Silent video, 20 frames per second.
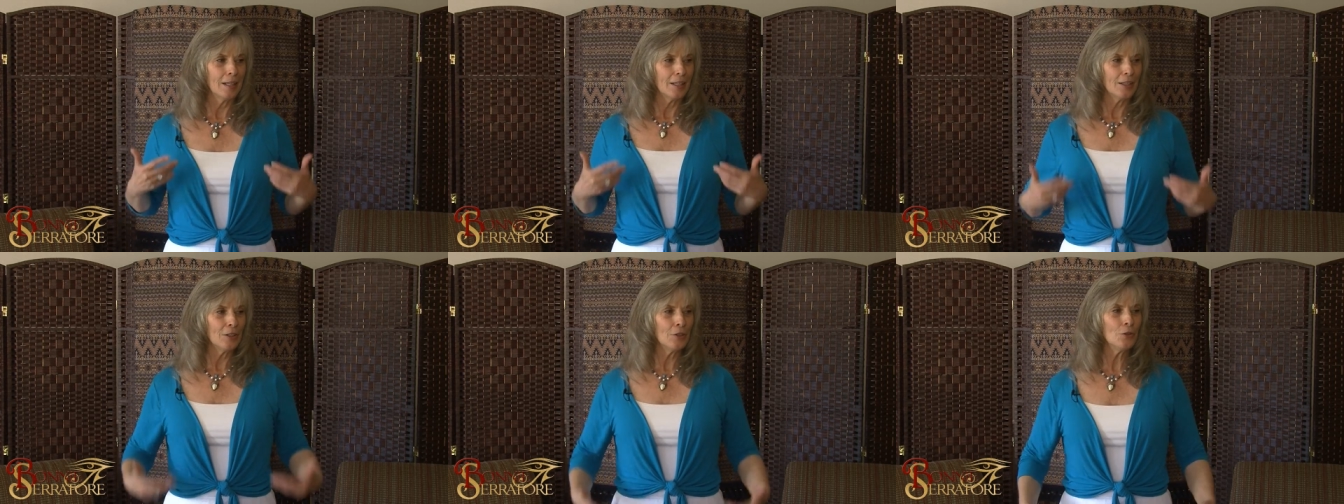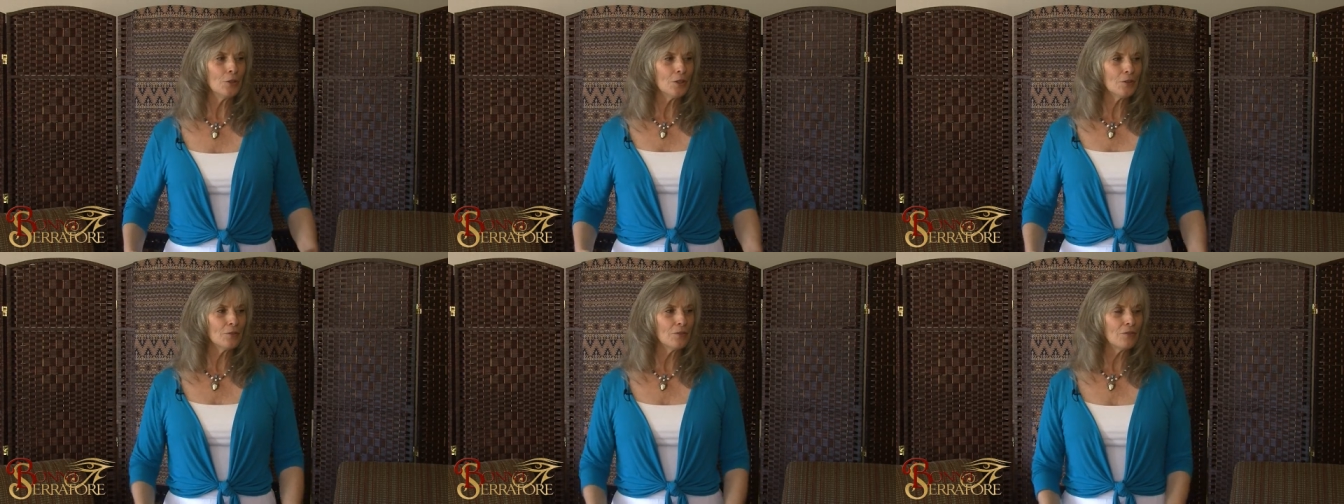You
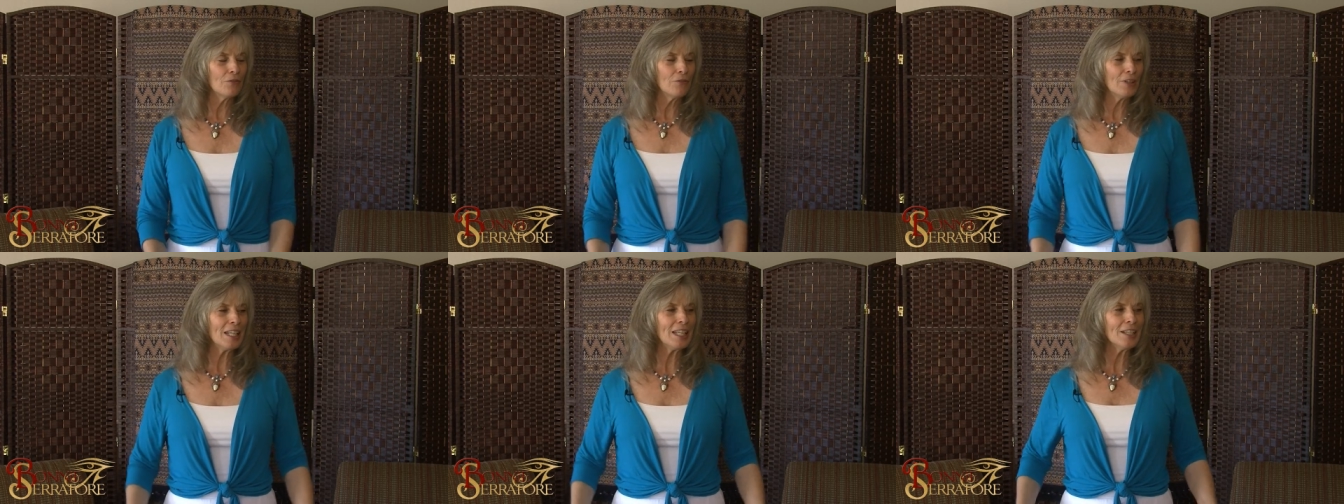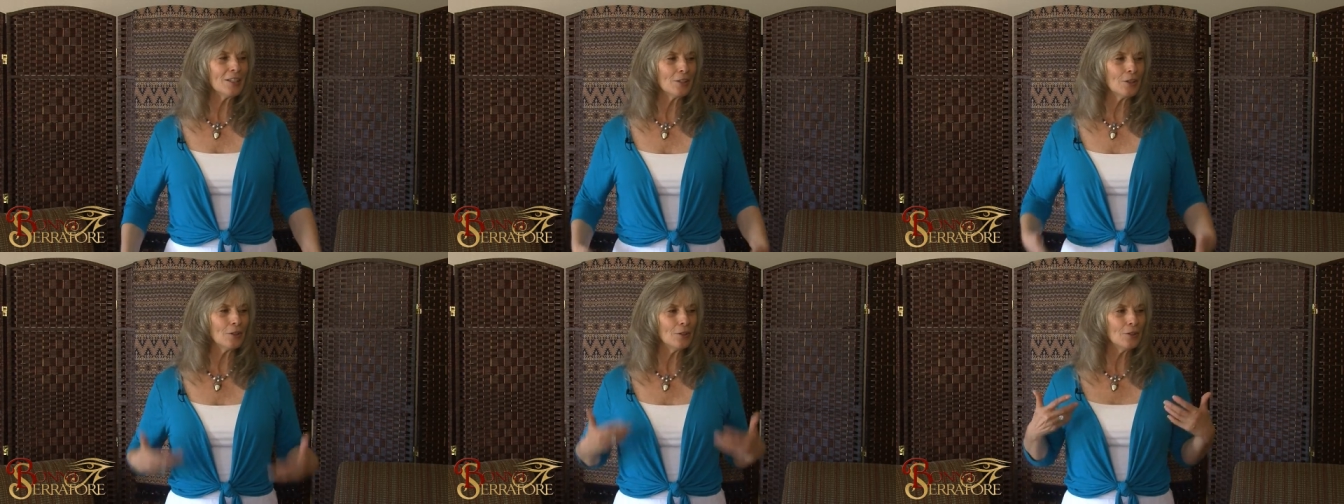can
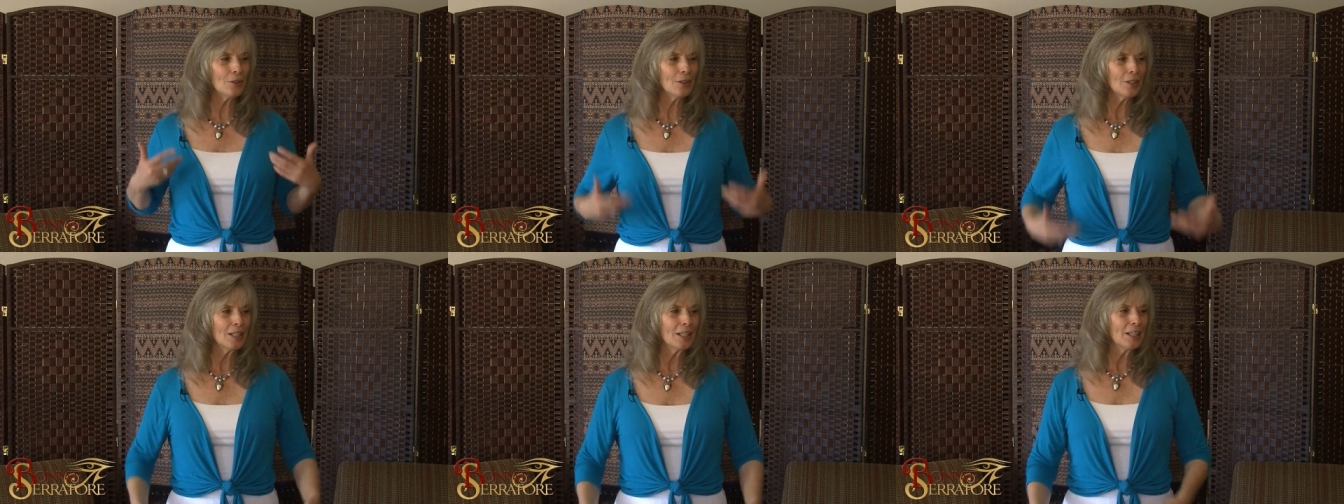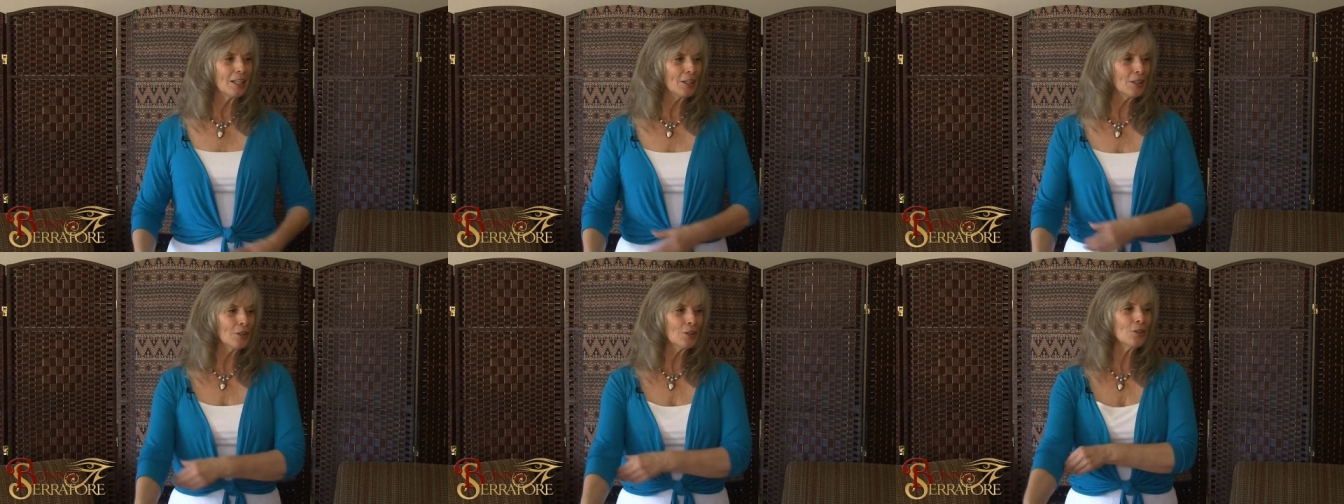feel
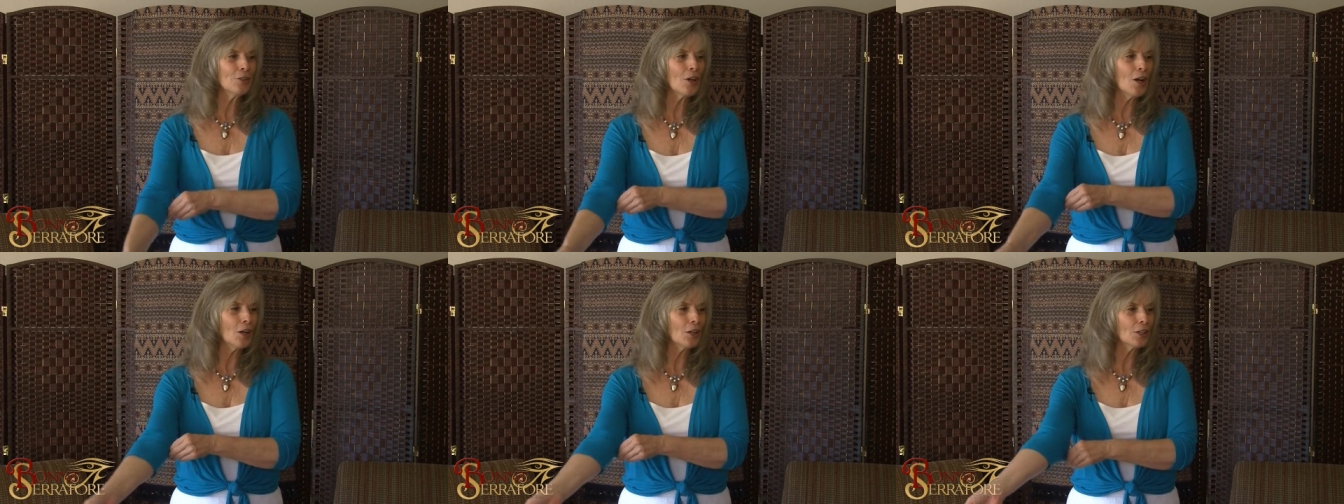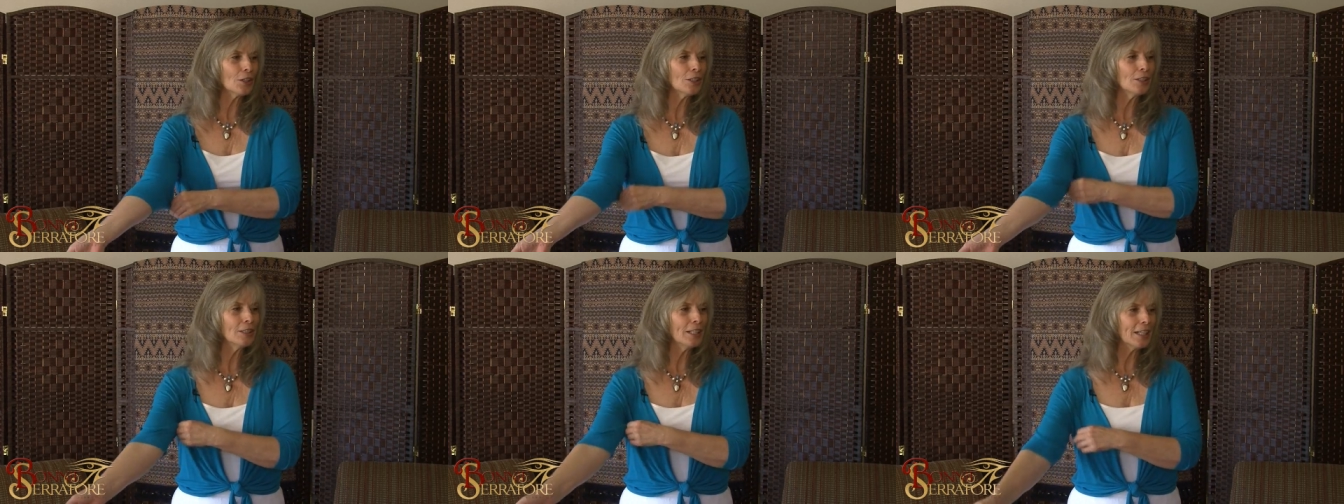you're not
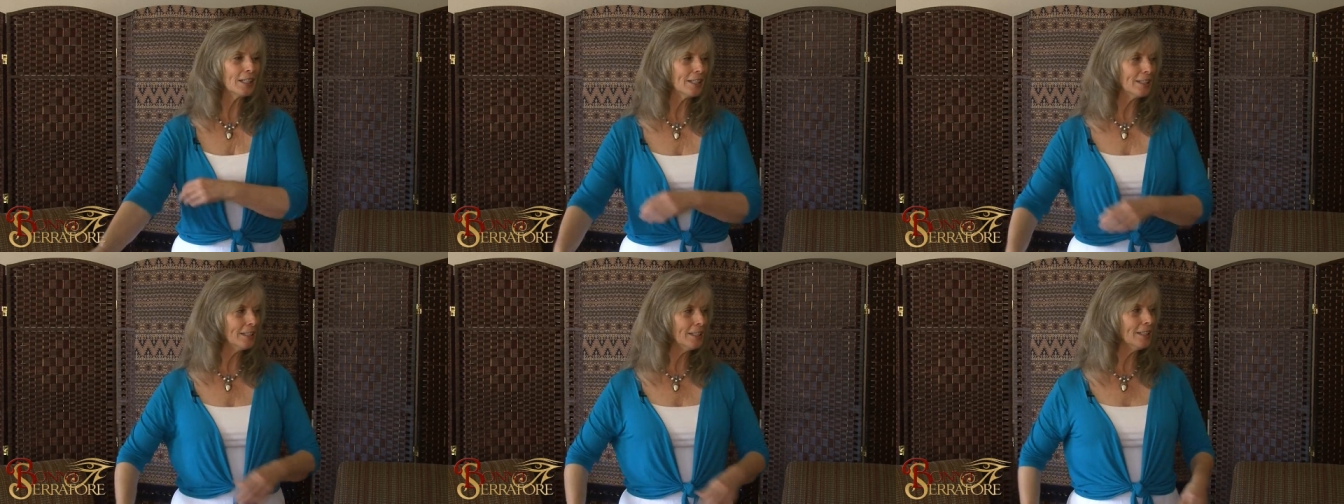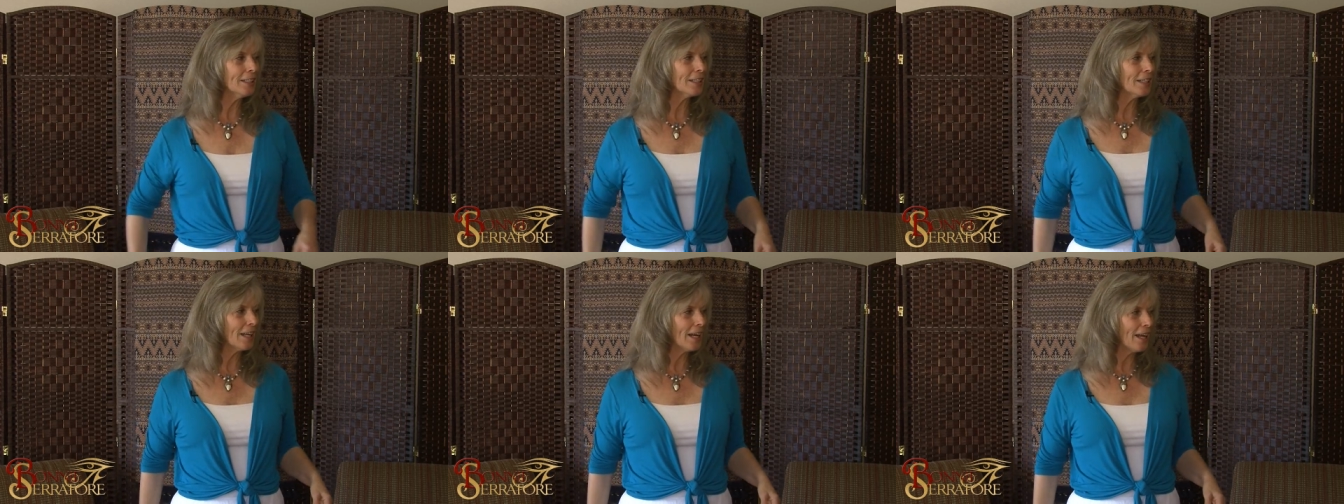going to let it
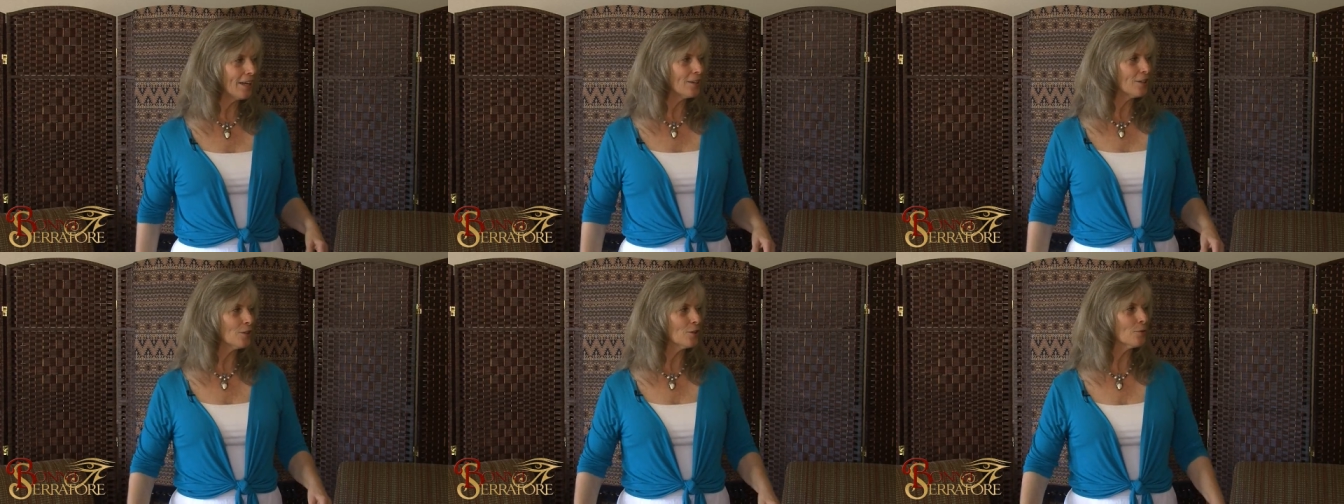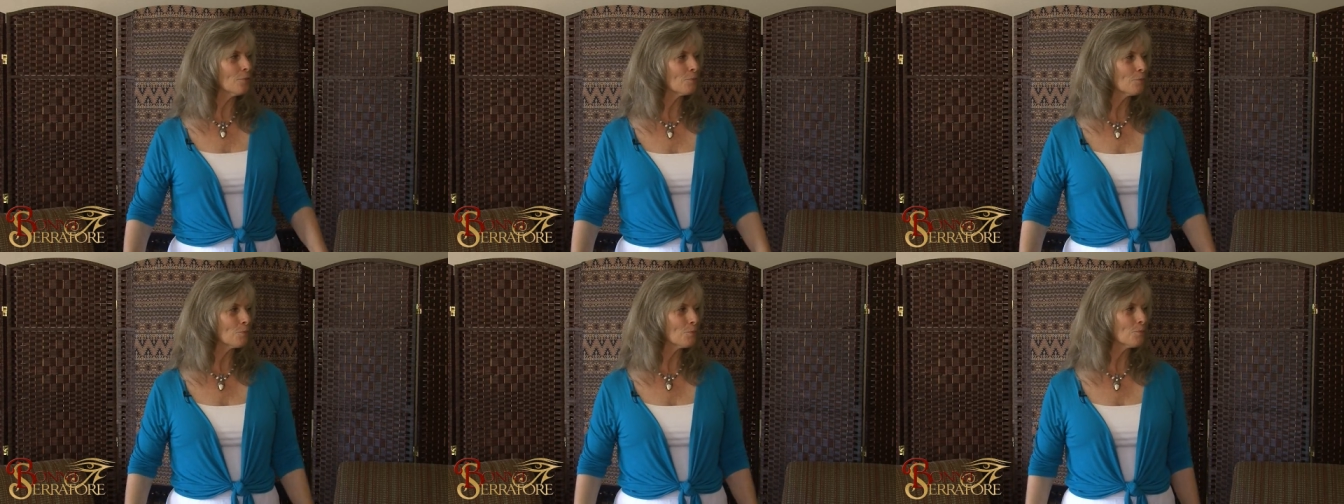in, can't you?